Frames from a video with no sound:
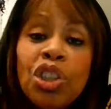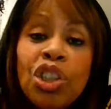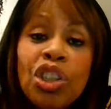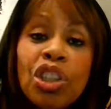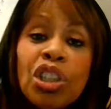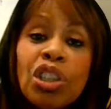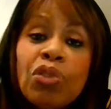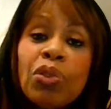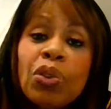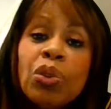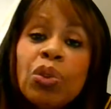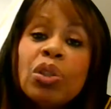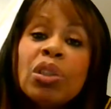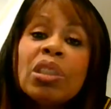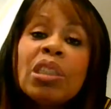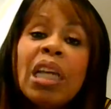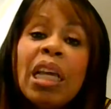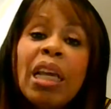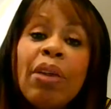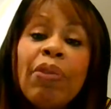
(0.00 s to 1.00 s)
just feels
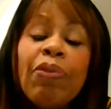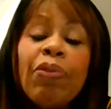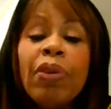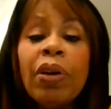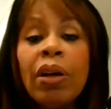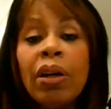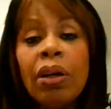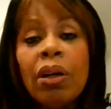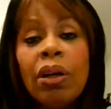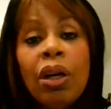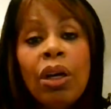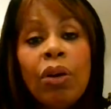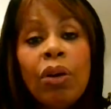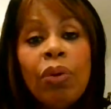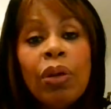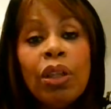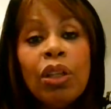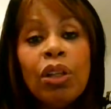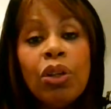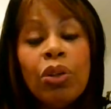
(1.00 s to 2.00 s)
safer
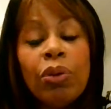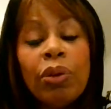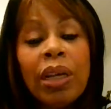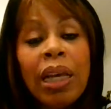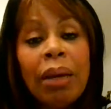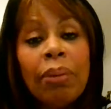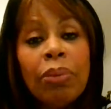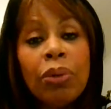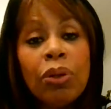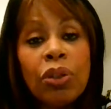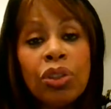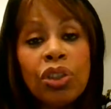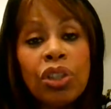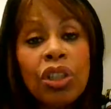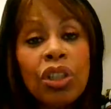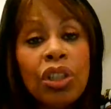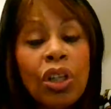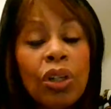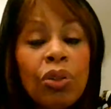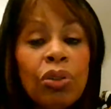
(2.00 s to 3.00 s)
with Luke M because she
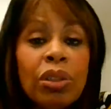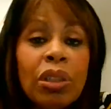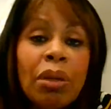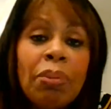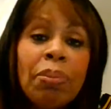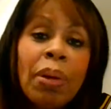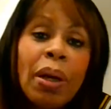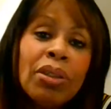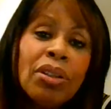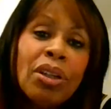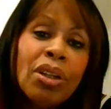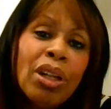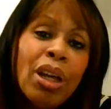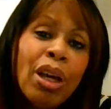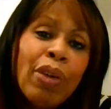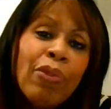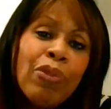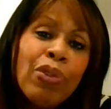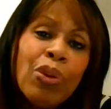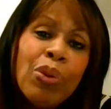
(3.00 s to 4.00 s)
knows him. But I don't know
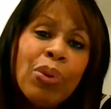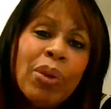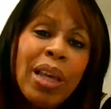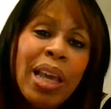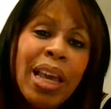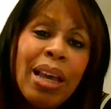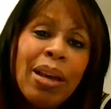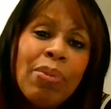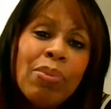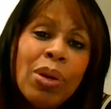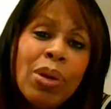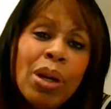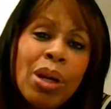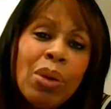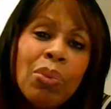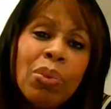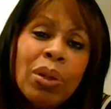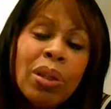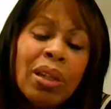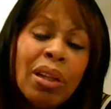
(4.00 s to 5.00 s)
if Luke M
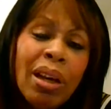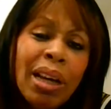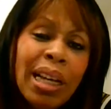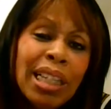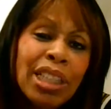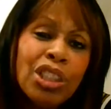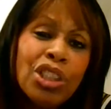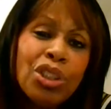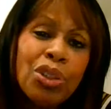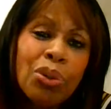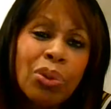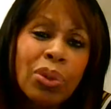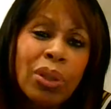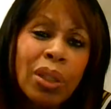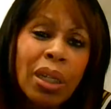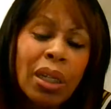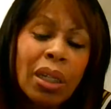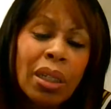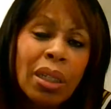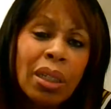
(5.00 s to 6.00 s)
would like
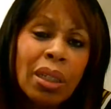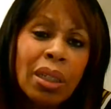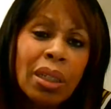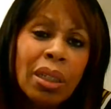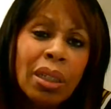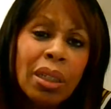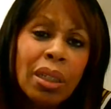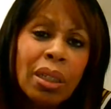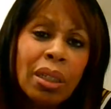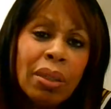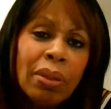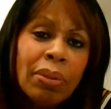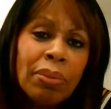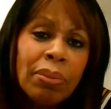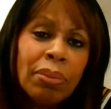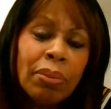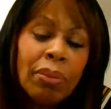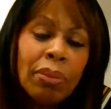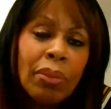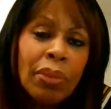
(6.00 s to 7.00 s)
Shaughna.
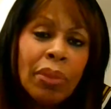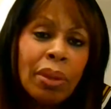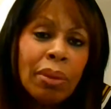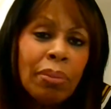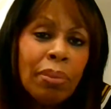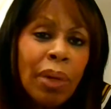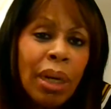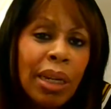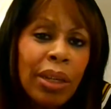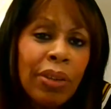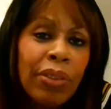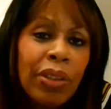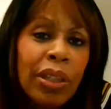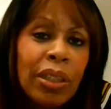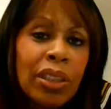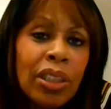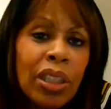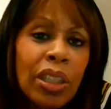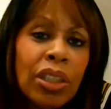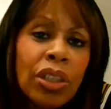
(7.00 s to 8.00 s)
Mike
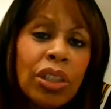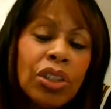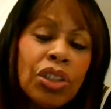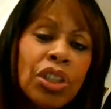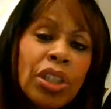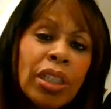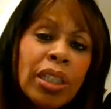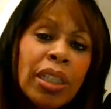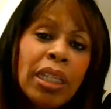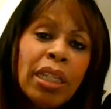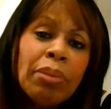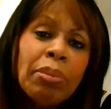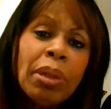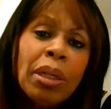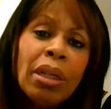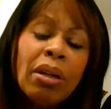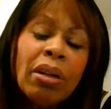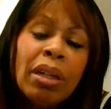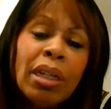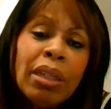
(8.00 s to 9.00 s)
thinks she'll eat him
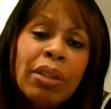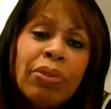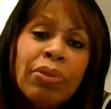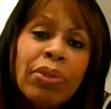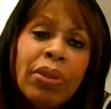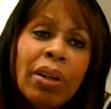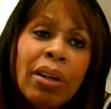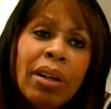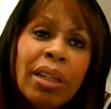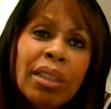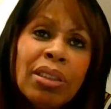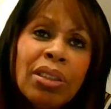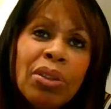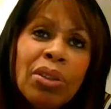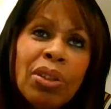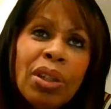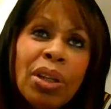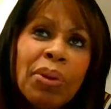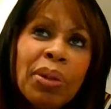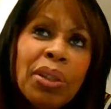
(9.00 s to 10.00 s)
alive. I don't
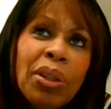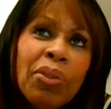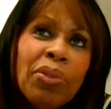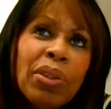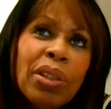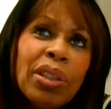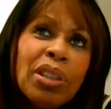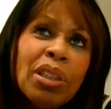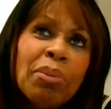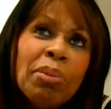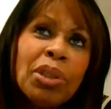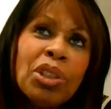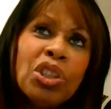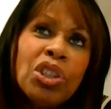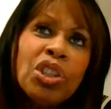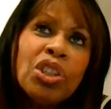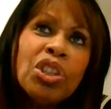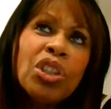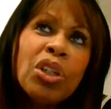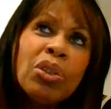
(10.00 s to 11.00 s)
know. I don't think so much
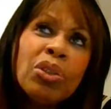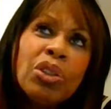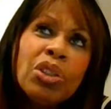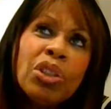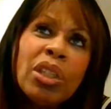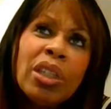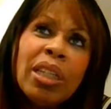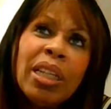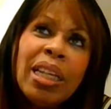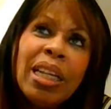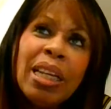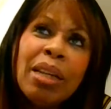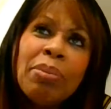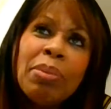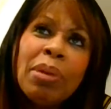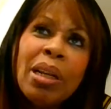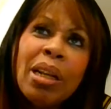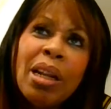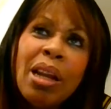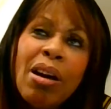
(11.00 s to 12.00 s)
as though she'll eat him
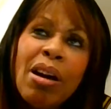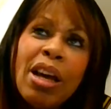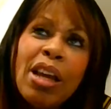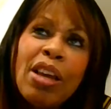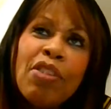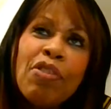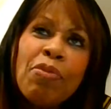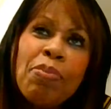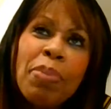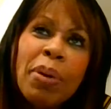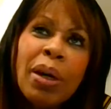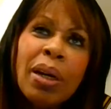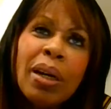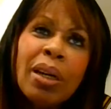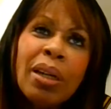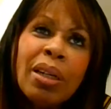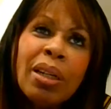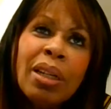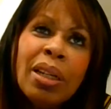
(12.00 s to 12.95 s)
alive, but